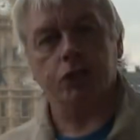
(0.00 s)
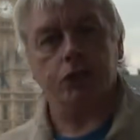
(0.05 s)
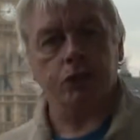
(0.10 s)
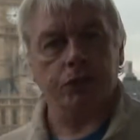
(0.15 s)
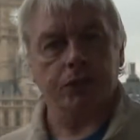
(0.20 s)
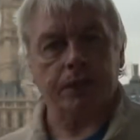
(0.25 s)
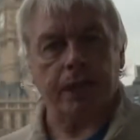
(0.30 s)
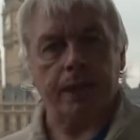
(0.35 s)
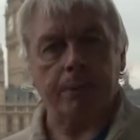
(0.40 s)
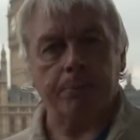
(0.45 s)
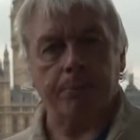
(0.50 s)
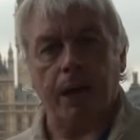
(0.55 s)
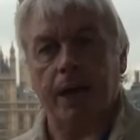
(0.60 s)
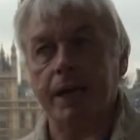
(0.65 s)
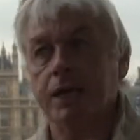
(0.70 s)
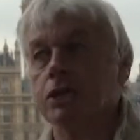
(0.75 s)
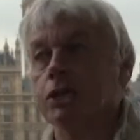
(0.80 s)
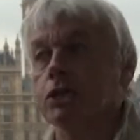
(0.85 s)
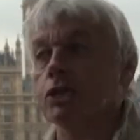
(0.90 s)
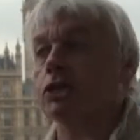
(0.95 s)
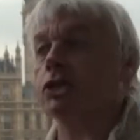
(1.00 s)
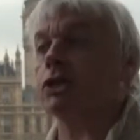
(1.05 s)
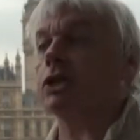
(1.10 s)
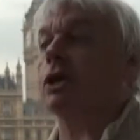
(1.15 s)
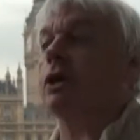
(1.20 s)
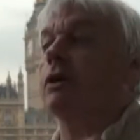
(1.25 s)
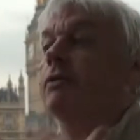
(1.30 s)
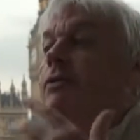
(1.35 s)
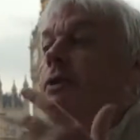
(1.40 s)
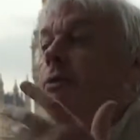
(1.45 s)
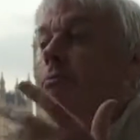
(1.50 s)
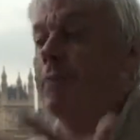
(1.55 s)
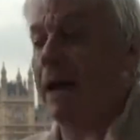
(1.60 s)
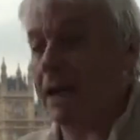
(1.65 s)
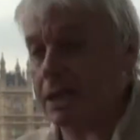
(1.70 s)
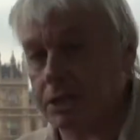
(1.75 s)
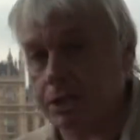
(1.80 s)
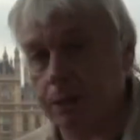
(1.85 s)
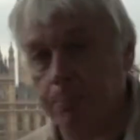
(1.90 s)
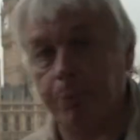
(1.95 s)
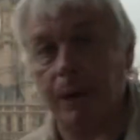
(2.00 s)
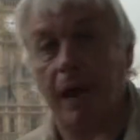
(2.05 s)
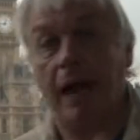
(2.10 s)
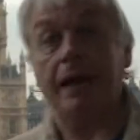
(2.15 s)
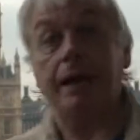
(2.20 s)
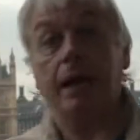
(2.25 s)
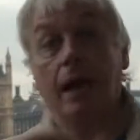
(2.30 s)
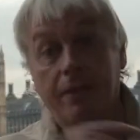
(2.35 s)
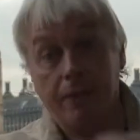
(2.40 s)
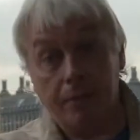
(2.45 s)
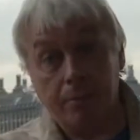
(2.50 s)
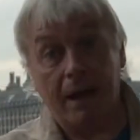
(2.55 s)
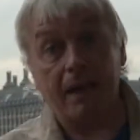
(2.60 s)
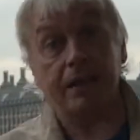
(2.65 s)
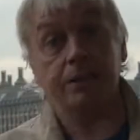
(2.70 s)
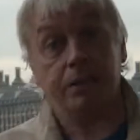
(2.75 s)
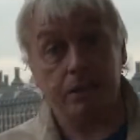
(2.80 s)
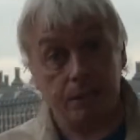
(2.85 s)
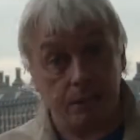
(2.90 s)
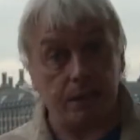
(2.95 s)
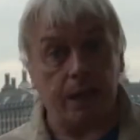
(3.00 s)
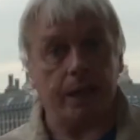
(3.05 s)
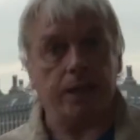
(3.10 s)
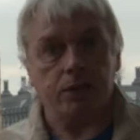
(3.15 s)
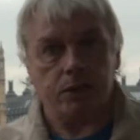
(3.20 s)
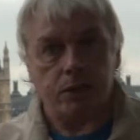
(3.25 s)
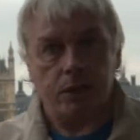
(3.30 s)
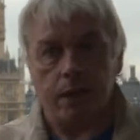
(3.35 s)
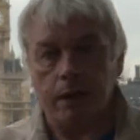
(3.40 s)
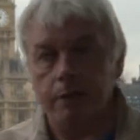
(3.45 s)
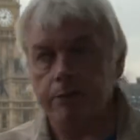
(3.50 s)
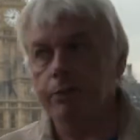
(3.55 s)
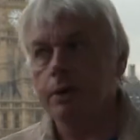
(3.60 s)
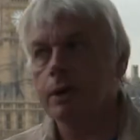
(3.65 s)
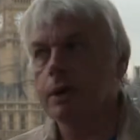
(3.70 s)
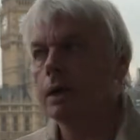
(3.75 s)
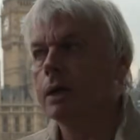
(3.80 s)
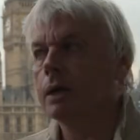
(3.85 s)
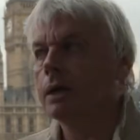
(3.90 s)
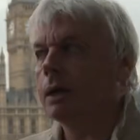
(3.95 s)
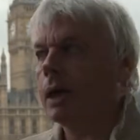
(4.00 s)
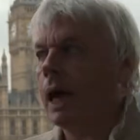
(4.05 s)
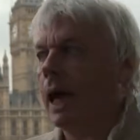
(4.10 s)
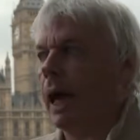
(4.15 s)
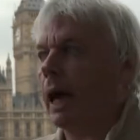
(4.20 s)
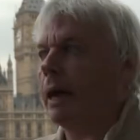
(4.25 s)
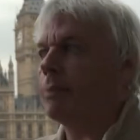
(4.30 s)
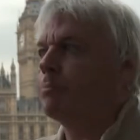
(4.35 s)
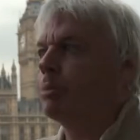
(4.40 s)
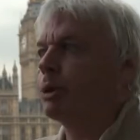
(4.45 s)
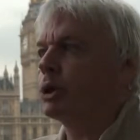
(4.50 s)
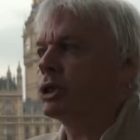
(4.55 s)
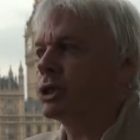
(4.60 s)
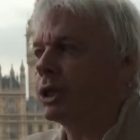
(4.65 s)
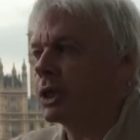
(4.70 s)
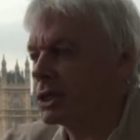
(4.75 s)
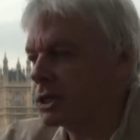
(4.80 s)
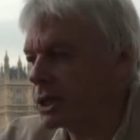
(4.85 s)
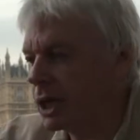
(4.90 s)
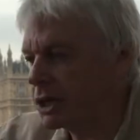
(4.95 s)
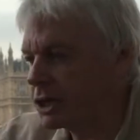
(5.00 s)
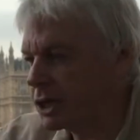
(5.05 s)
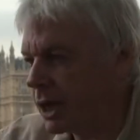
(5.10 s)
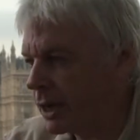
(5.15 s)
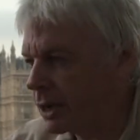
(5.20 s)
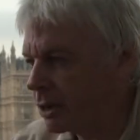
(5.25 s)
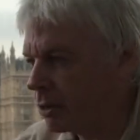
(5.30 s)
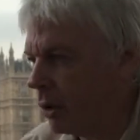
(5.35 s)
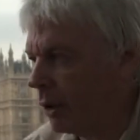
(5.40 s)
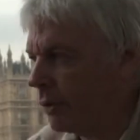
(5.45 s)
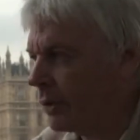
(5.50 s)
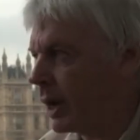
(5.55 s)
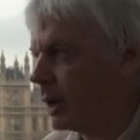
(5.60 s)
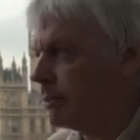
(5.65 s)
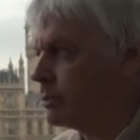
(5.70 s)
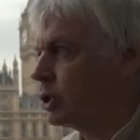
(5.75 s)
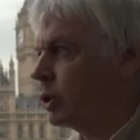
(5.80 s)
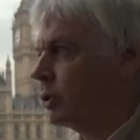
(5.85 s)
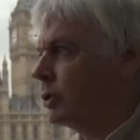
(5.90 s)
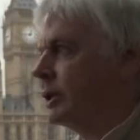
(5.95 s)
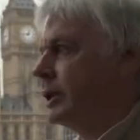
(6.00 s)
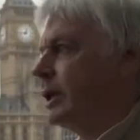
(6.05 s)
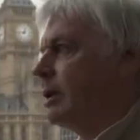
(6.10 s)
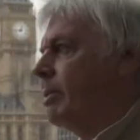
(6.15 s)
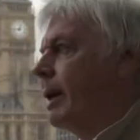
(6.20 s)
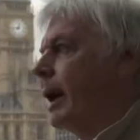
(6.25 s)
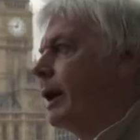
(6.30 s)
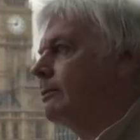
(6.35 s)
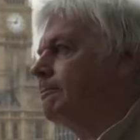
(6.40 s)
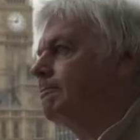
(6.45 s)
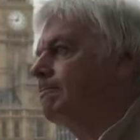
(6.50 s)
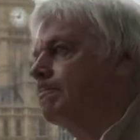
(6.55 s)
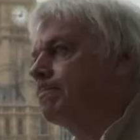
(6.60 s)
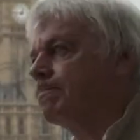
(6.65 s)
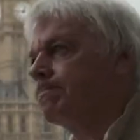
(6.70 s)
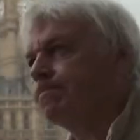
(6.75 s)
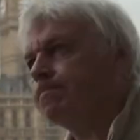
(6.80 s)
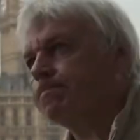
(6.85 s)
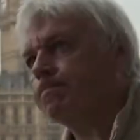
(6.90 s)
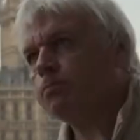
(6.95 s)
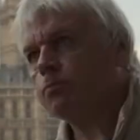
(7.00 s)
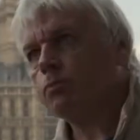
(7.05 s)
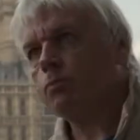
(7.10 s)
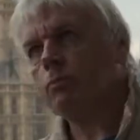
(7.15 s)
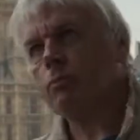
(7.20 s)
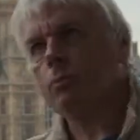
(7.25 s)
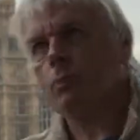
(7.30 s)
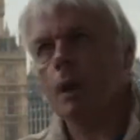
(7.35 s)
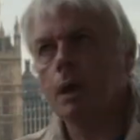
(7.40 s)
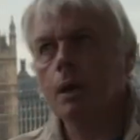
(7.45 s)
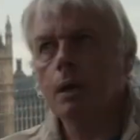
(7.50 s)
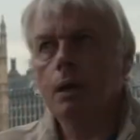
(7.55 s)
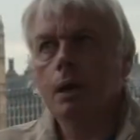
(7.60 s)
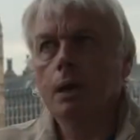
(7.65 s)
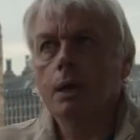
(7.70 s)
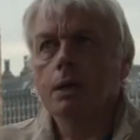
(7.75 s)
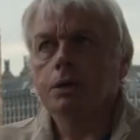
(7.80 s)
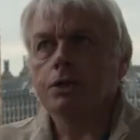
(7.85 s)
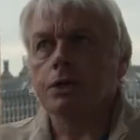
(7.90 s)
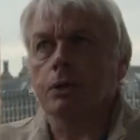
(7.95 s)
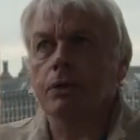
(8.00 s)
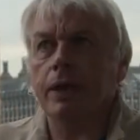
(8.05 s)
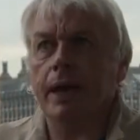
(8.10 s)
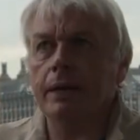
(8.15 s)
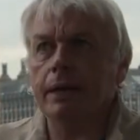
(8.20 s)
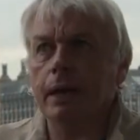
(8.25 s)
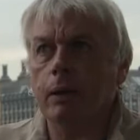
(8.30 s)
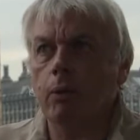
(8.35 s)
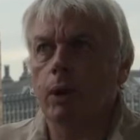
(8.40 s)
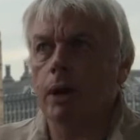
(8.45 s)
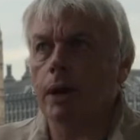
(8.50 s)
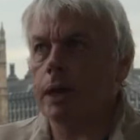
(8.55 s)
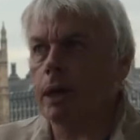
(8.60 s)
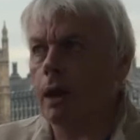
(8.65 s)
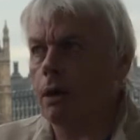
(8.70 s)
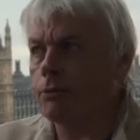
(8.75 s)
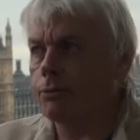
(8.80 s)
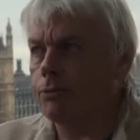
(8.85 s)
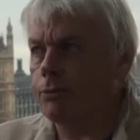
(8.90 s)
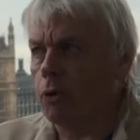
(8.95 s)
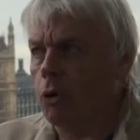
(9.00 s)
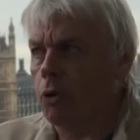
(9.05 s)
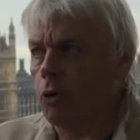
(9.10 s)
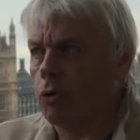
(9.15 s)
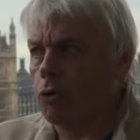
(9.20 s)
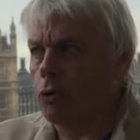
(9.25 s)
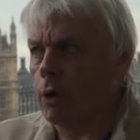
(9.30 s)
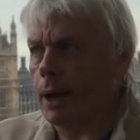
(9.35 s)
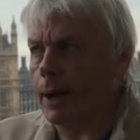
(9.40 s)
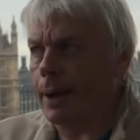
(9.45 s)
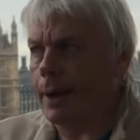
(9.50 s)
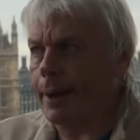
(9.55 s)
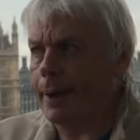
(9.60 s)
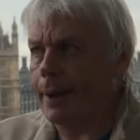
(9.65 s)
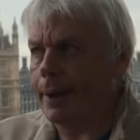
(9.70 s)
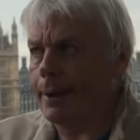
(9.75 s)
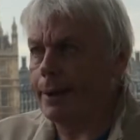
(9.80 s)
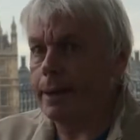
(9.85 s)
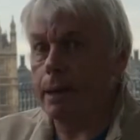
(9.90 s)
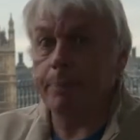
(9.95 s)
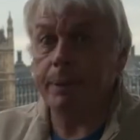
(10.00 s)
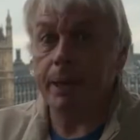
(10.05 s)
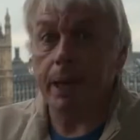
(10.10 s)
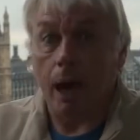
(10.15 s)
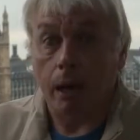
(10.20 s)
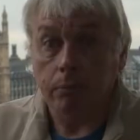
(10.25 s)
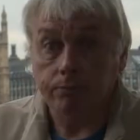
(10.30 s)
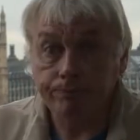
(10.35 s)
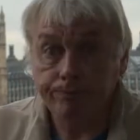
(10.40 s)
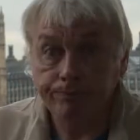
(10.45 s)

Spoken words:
should take place to serve the master plan and the masters they serve and push this agenda on that I'm talking about. So then they want to go for Libya.